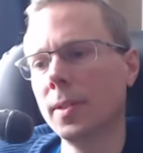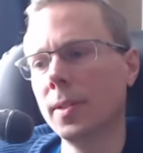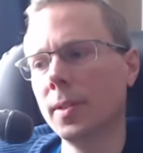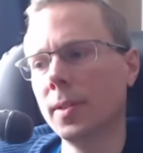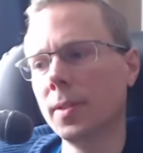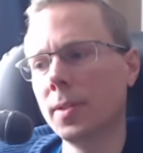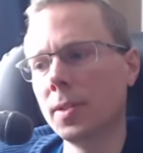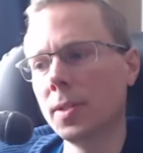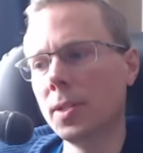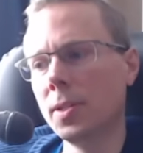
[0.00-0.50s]

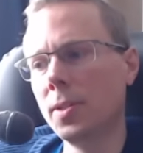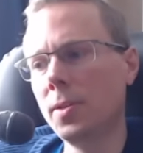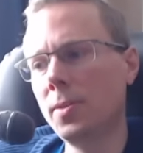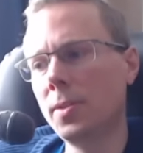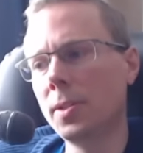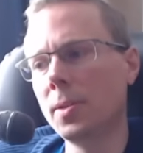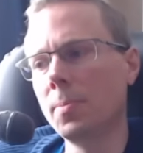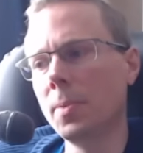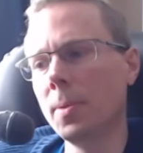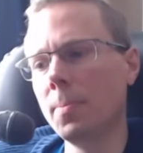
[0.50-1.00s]
Because it used
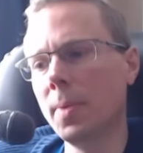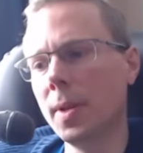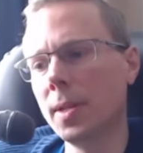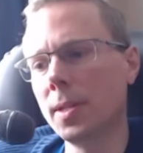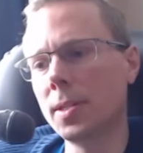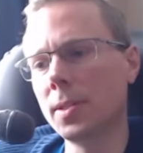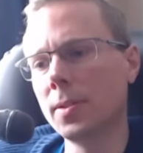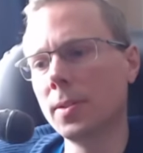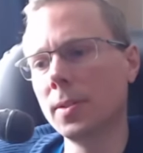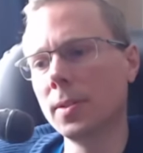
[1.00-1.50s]
to be
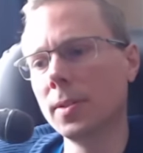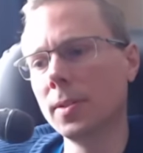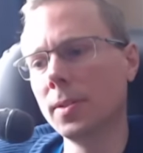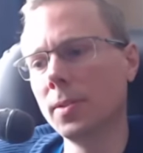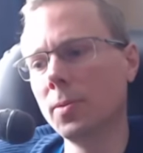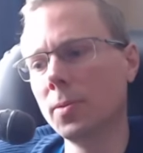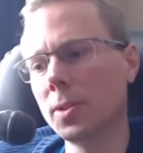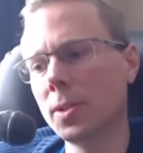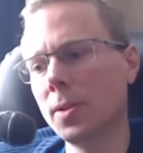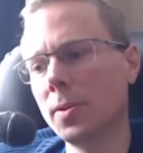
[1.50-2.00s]
based on
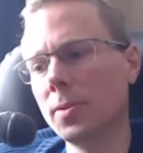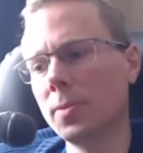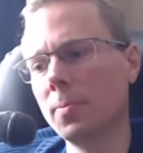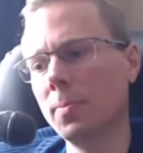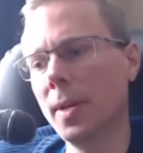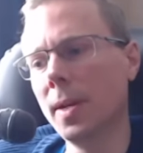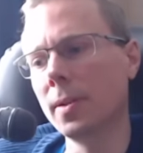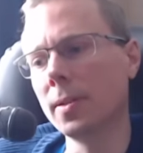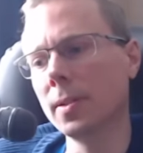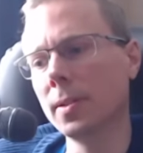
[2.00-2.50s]
your total
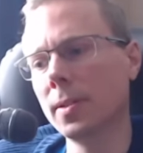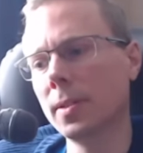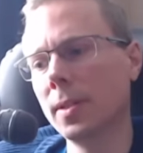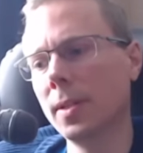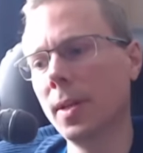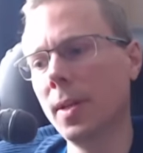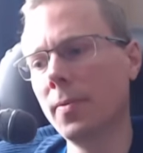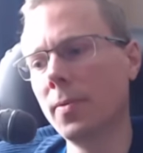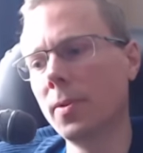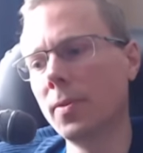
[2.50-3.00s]
mana, and
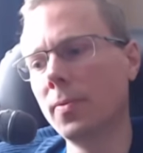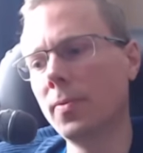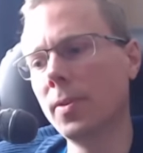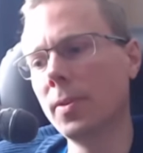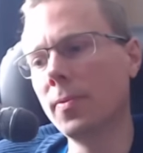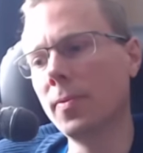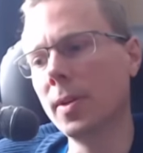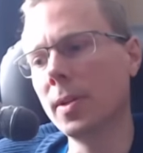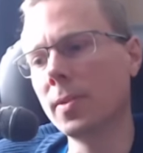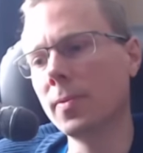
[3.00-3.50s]
I've got
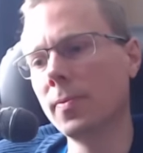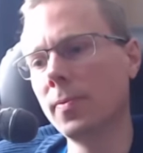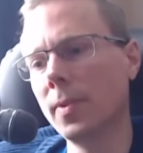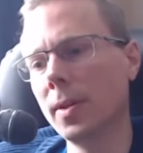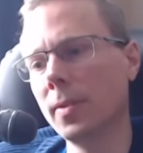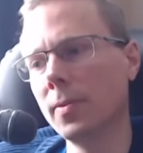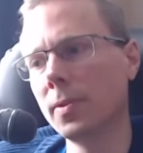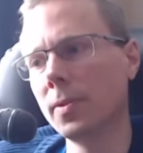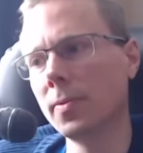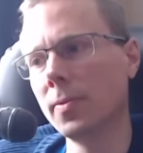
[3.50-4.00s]

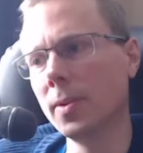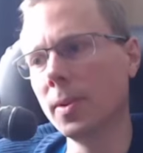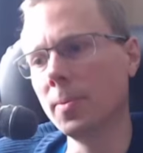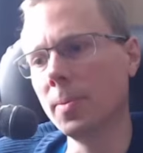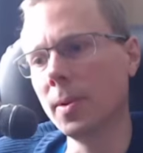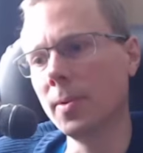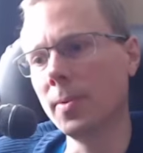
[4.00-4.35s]
3,530 mana.